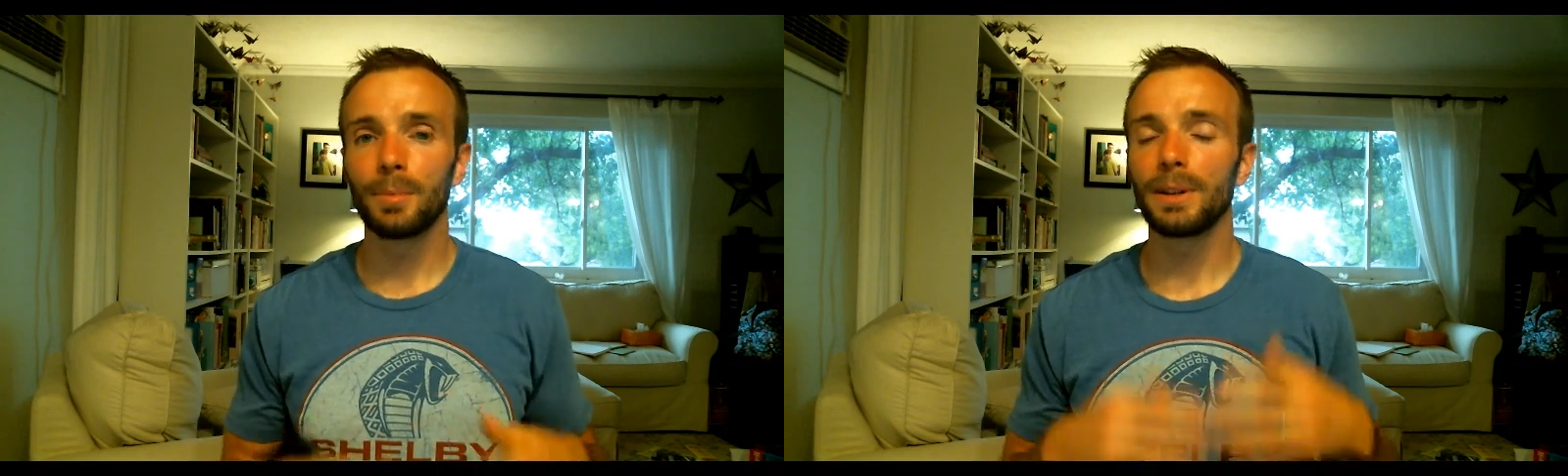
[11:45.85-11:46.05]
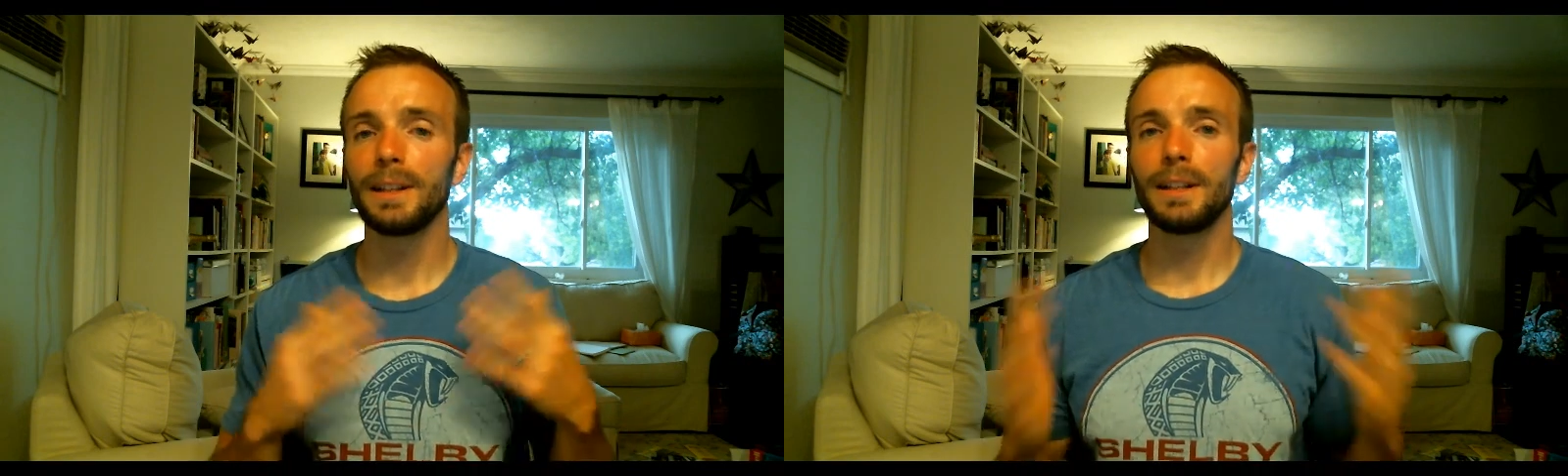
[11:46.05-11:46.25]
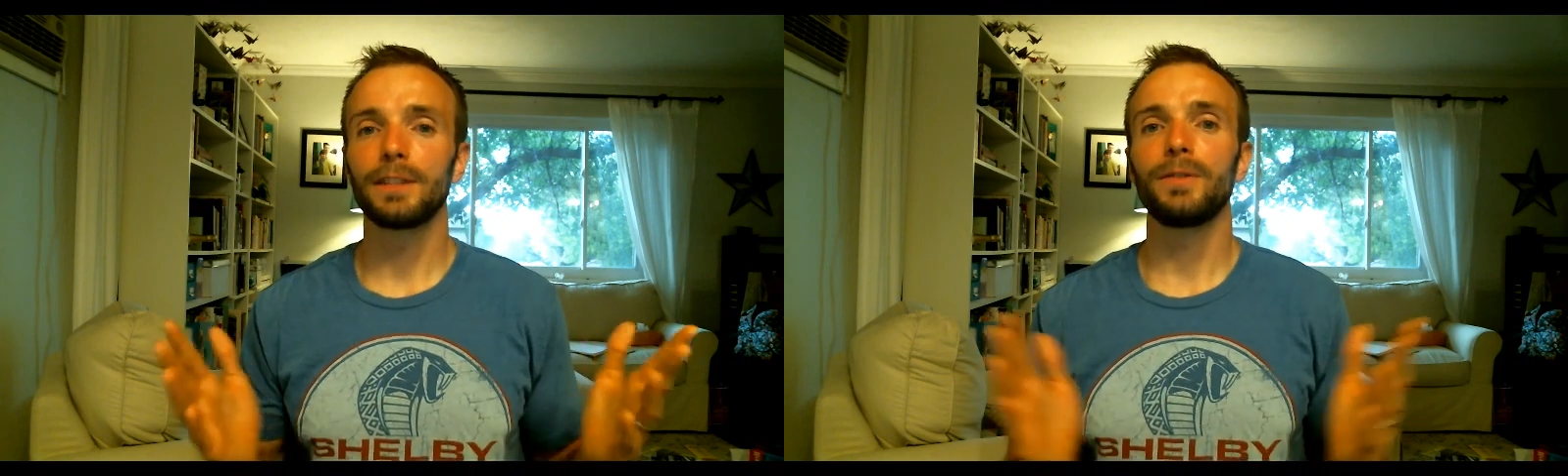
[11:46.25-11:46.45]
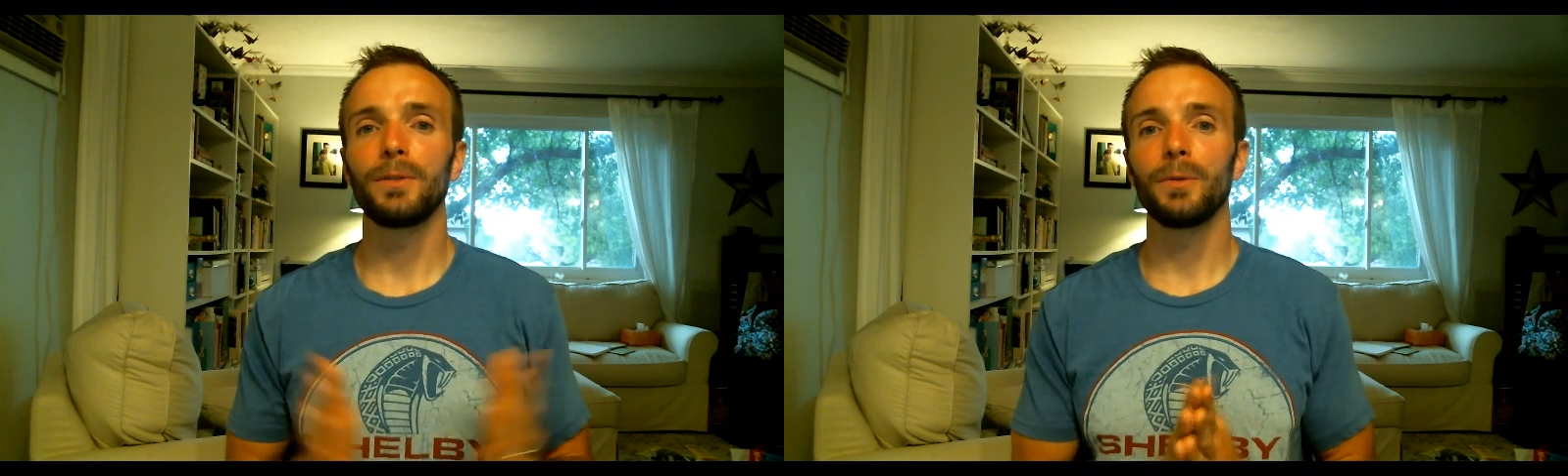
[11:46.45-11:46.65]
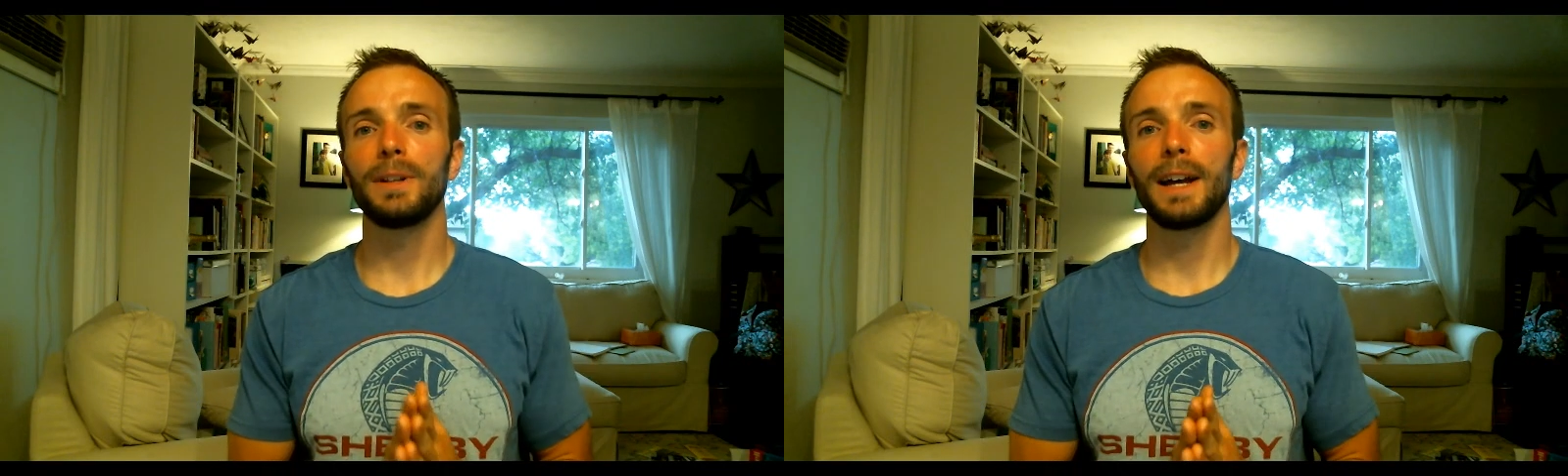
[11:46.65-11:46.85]
please feel
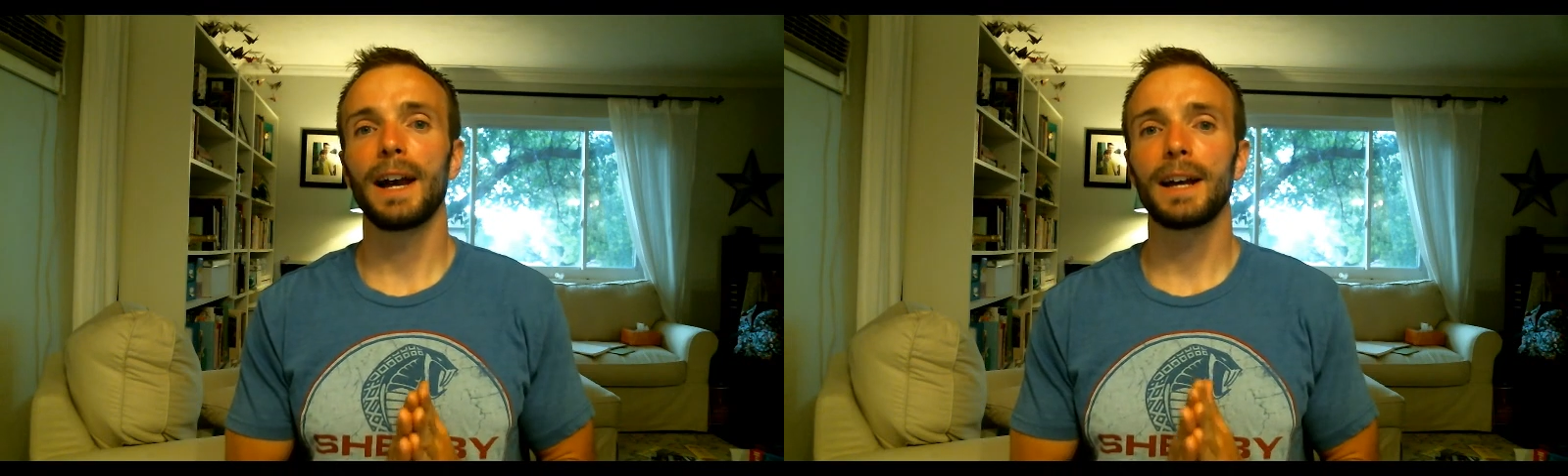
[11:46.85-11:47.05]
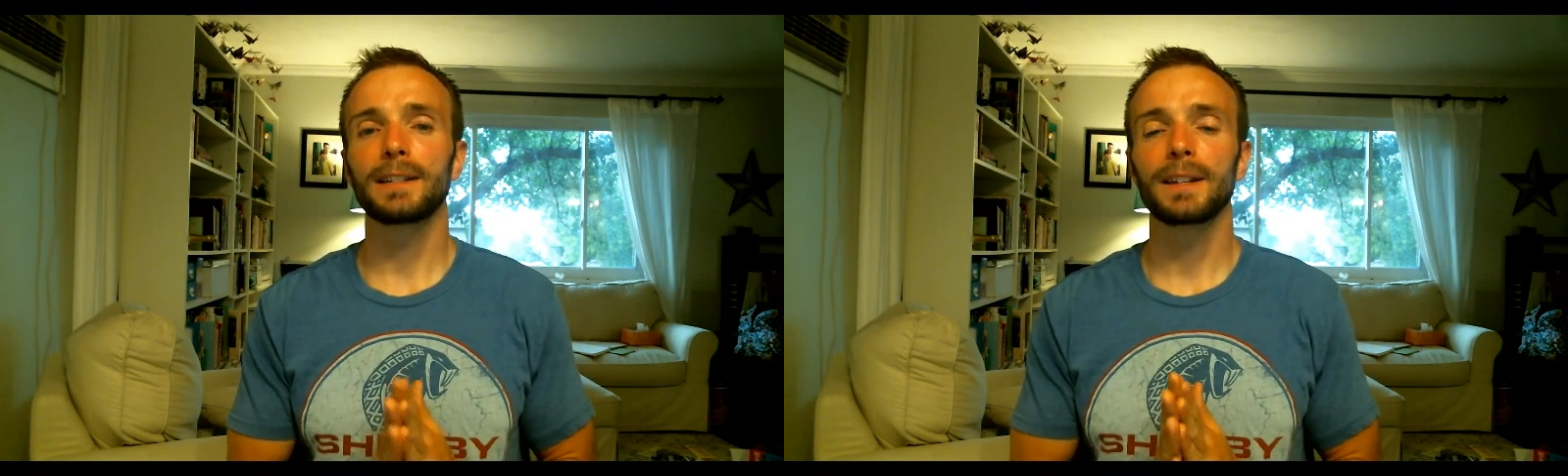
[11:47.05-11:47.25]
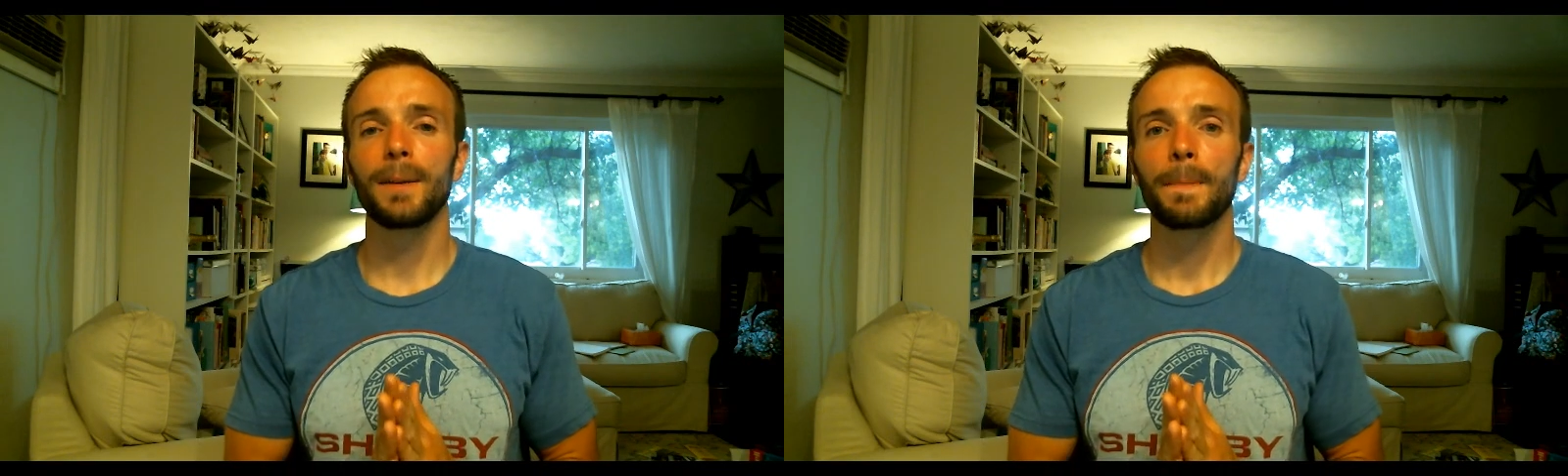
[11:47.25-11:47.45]
free to ask.